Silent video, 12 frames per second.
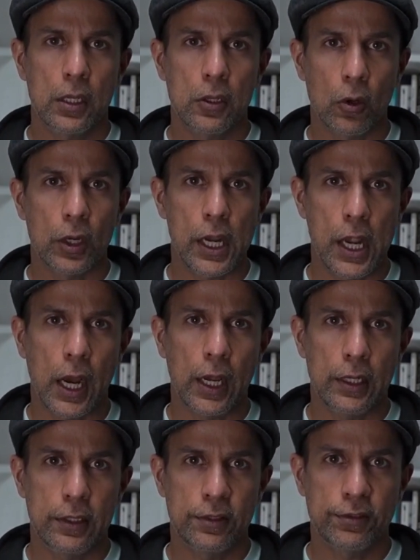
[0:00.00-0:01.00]
your AI
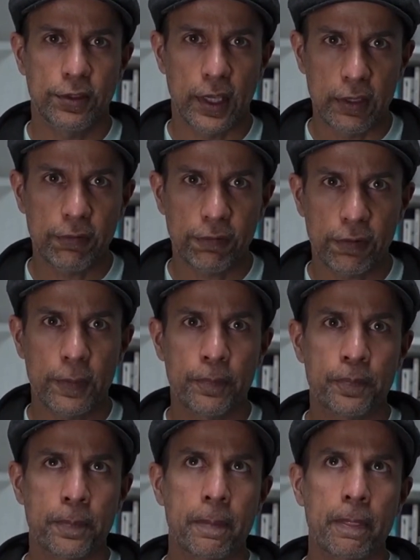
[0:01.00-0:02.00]
is safe
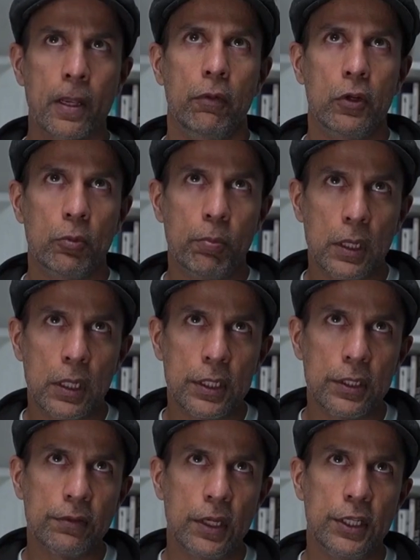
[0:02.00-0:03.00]
when you build
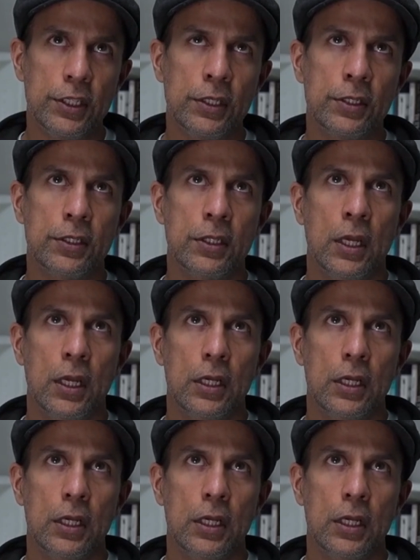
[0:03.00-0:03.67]
these agents,